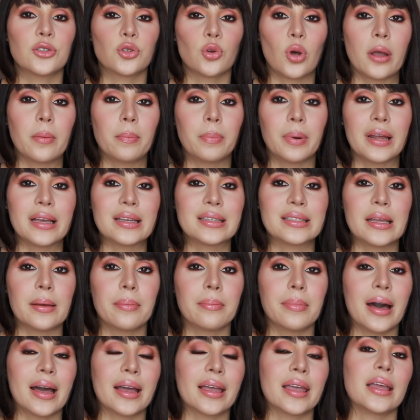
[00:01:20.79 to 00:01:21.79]
so I placed them
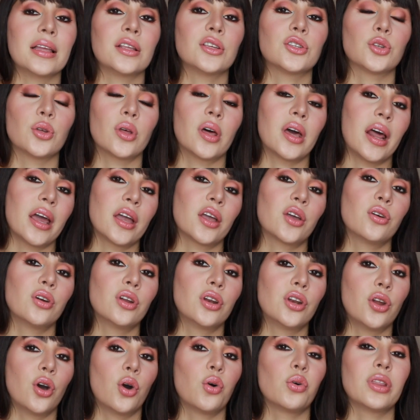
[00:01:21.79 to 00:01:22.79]
back in so that I
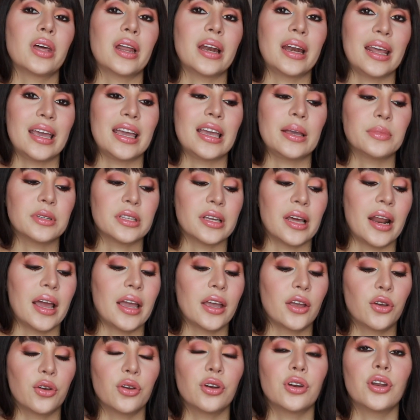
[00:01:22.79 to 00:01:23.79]
could know the names and I
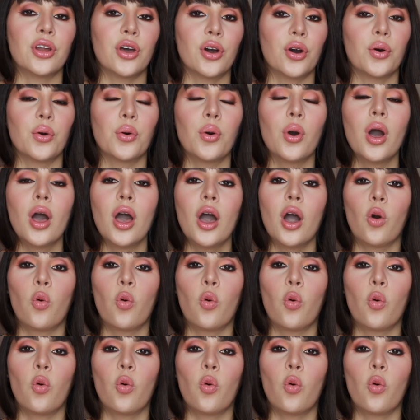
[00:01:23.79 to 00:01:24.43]
could know